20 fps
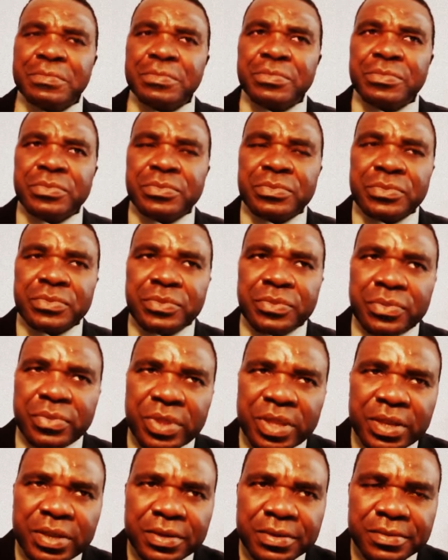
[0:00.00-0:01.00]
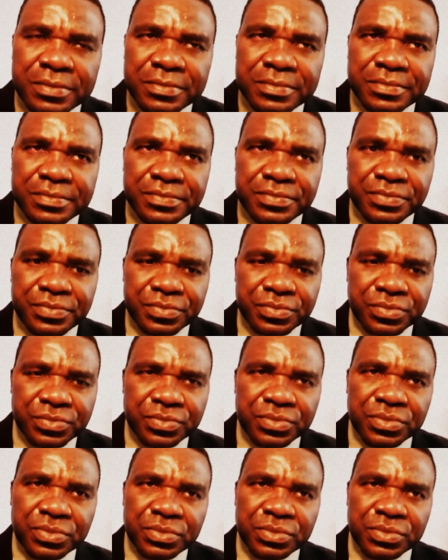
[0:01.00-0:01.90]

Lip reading: [no speech]